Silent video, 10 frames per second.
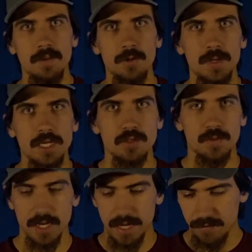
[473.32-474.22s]
coming weeks,
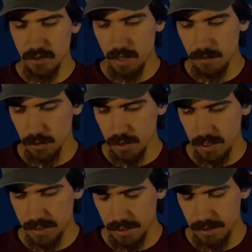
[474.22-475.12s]
we're gonna have a lot more
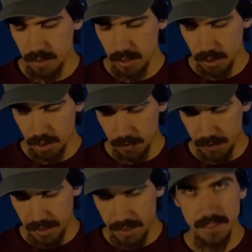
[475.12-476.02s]
content
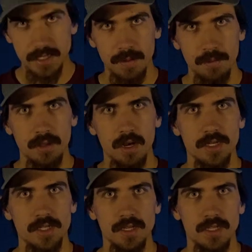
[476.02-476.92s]
going in depth
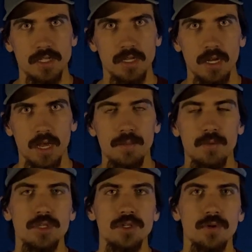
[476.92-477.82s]
onto this and
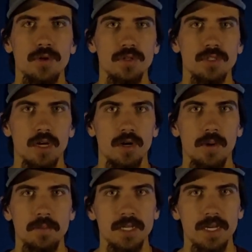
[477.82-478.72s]
more tutorials on our
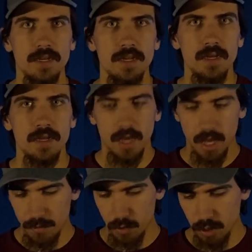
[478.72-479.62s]
website
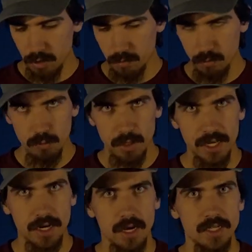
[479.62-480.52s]
and more
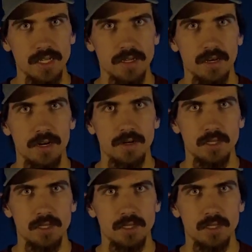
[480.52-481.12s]
related content on our